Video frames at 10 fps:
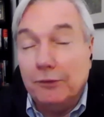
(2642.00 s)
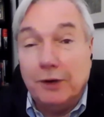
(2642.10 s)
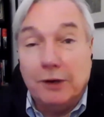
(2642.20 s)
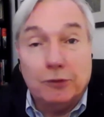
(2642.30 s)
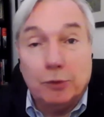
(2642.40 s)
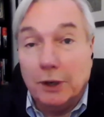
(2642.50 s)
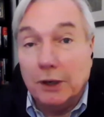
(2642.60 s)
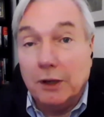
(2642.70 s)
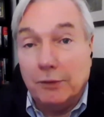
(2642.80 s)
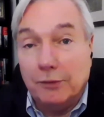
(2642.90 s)
states or
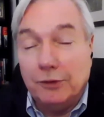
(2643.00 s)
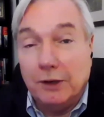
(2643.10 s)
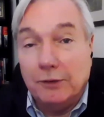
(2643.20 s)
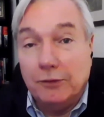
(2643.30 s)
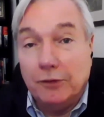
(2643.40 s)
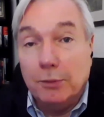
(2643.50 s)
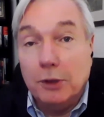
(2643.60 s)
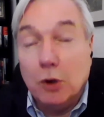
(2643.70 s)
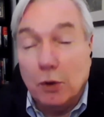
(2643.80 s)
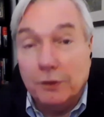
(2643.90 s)
red-colored states. There'll
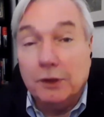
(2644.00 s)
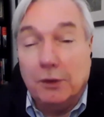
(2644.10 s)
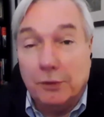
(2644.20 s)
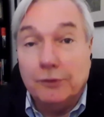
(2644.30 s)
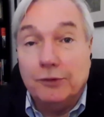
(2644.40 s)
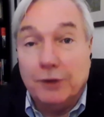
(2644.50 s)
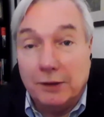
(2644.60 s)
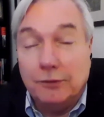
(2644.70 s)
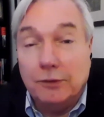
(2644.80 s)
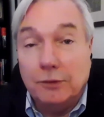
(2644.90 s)
be COVID-colored
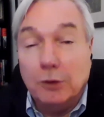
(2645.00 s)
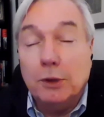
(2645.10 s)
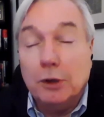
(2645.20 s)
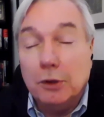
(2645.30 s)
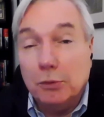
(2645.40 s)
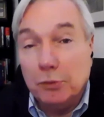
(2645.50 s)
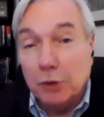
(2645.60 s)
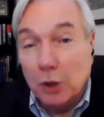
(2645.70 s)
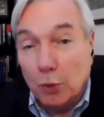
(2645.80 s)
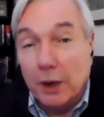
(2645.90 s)
states. There'll be
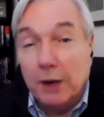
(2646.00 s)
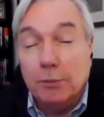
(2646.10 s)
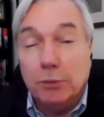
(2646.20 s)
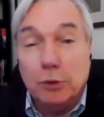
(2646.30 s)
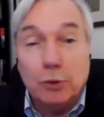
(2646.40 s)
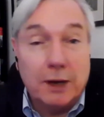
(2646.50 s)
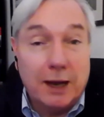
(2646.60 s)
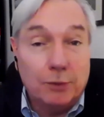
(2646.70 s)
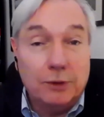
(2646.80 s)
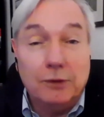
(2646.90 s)
no red and blue
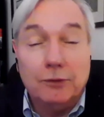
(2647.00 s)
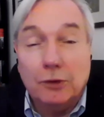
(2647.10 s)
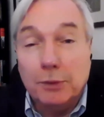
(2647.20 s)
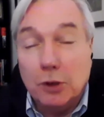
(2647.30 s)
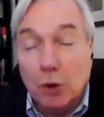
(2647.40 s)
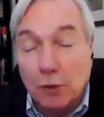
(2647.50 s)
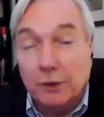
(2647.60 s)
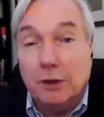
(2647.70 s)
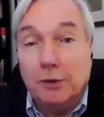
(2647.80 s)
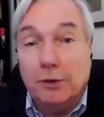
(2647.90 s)
counties. It'll be
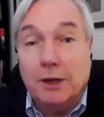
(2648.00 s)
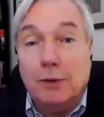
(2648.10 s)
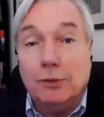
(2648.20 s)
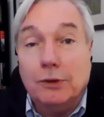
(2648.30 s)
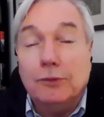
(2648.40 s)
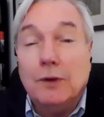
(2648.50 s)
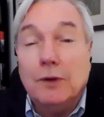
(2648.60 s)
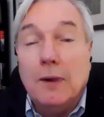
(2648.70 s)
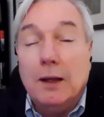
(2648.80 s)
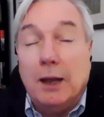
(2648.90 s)
COVID-colored counties.
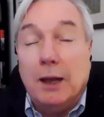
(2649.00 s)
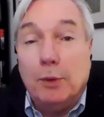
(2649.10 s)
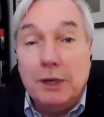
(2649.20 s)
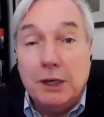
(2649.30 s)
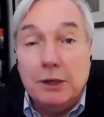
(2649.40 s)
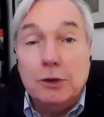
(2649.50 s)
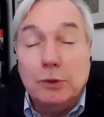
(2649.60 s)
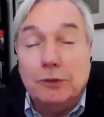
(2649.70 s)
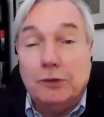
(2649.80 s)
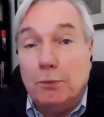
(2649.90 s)
And what we need to
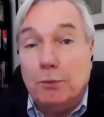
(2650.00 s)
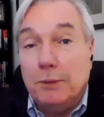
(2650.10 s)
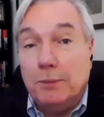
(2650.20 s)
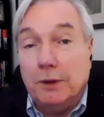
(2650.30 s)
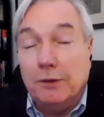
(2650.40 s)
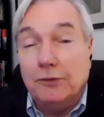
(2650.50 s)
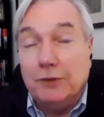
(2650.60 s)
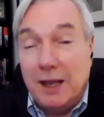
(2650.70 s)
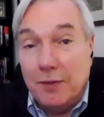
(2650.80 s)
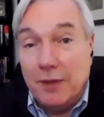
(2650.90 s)
do is help people
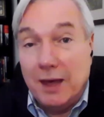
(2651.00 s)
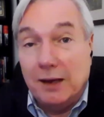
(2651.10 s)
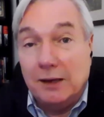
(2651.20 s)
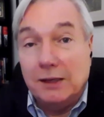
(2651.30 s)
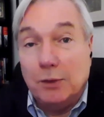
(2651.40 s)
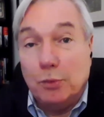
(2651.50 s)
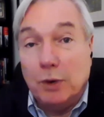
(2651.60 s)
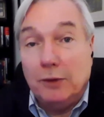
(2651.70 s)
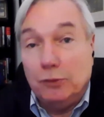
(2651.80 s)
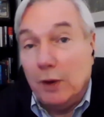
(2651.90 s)
understand that. And
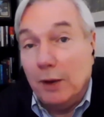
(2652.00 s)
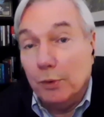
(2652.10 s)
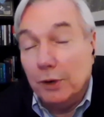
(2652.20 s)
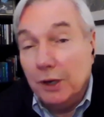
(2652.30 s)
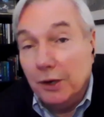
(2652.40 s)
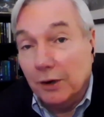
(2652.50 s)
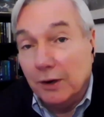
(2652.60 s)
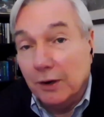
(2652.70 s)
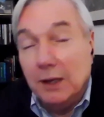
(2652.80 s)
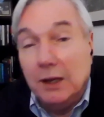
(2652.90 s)
that's why we're here.
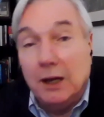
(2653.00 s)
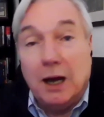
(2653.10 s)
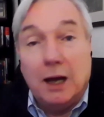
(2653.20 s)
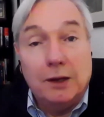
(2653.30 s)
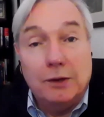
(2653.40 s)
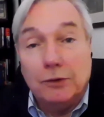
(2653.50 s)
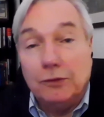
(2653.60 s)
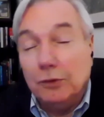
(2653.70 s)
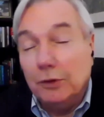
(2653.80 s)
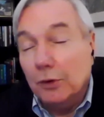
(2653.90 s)
I
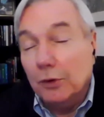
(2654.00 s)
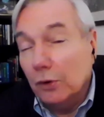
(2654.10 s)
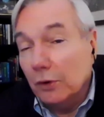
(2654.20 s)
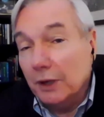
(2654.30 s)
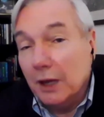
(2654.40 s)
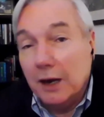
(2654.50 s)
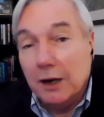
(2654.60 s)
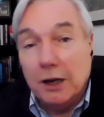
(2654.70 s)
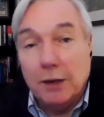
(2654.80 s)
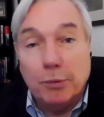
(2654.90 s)
understood early on
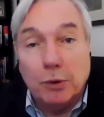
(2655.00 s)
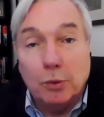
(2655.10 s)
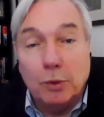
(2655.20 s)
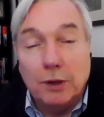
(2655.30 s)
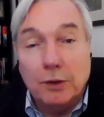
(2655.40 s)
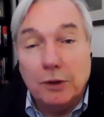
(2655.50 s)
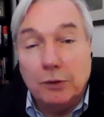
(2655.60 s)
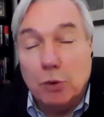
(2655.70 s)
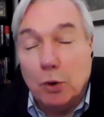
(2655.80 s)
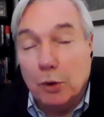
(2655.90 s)
in April when the
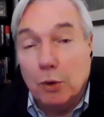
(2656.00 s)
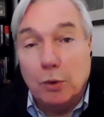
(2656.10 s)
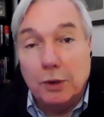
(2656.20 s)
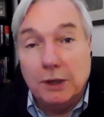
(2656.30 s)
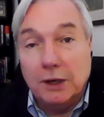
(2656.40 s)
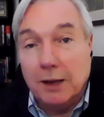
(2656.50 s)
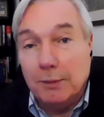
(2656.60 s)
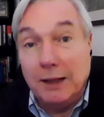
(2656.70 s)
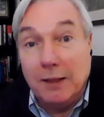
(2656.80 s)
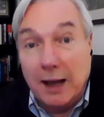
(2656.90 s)
quote-unquote
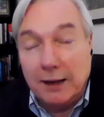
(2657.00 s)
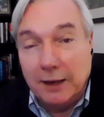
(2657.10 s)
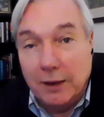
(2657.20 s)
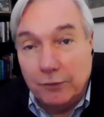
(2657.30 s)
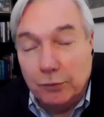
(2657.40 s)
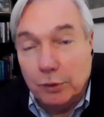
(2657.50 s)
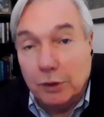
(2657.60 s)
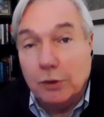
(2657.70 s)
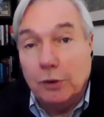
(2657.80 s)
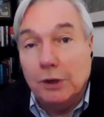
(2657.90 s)
economic lockdowns were
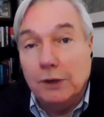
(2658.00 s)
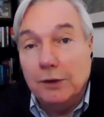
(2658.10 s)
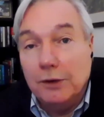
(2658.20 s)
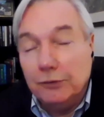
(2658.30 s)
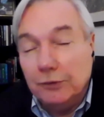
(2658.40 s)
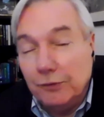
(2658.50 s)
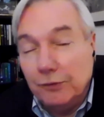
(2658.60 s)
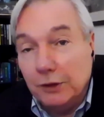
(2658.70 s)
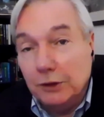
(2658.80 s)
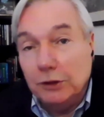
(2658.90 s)
occurring, the
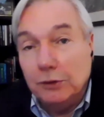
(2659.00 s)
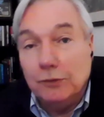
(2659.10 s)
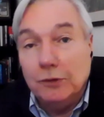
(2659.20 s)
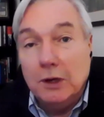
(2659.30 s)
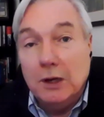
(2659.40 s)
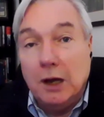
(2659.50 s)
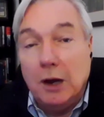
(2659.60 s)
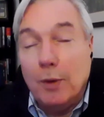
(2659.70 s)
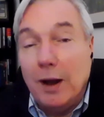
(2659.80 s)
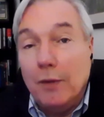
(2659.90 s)
distancing issues
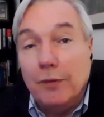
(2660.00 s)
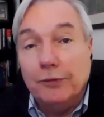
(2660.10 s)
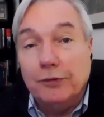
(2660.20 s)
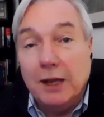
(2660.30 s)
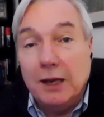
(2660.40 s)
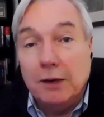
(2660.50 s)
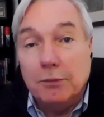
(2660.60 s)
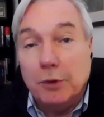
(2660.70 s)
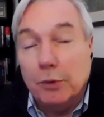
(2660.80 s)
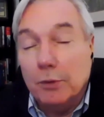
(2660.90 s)
around the state,
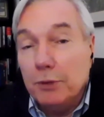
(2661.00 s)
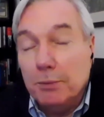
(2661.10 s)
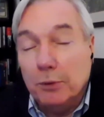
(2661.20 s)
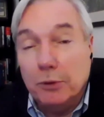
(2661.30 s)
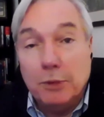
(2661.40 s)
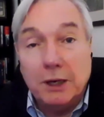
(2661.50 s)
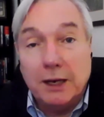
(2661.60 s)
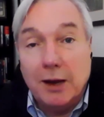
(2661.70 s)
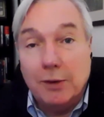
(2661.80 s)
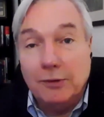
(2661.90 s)
there were people in many
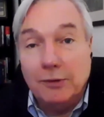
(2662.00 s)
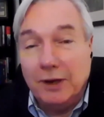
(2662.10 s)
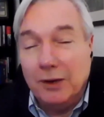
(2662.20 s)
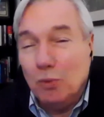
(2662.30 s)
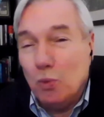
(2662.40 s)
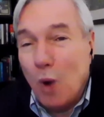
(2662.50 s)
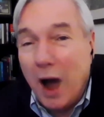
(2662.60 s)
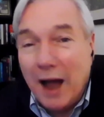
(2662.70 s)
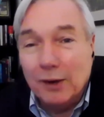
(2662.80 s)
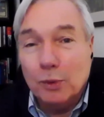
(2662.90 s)
counties saying,
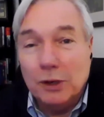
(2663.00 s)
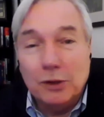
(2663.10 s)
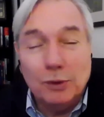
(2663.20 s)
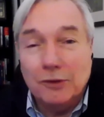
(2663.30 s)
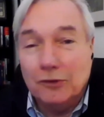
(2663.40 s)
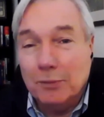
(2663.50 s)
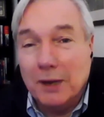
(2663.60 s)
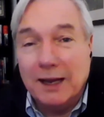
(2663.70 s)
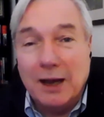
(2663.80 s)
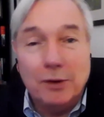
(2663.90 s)
why are we doing this in
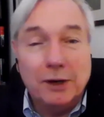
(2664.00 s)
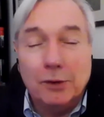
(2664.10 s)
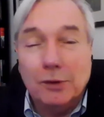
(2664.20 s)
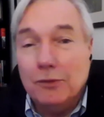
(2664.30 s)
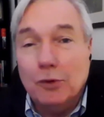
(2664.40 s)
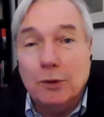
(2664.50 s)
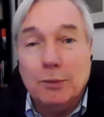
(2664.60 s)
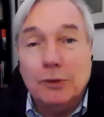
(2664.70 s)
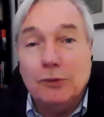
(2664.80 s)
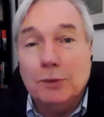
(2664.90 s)
my county? I don't even know
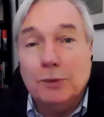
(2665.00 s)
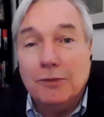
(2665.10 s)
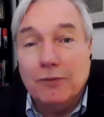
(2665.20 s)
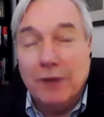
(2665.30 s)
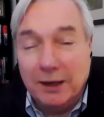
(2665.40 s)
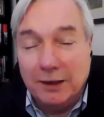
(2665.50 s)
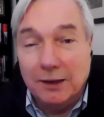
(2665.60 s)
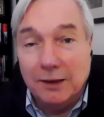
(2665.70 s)
anybody who's been infected.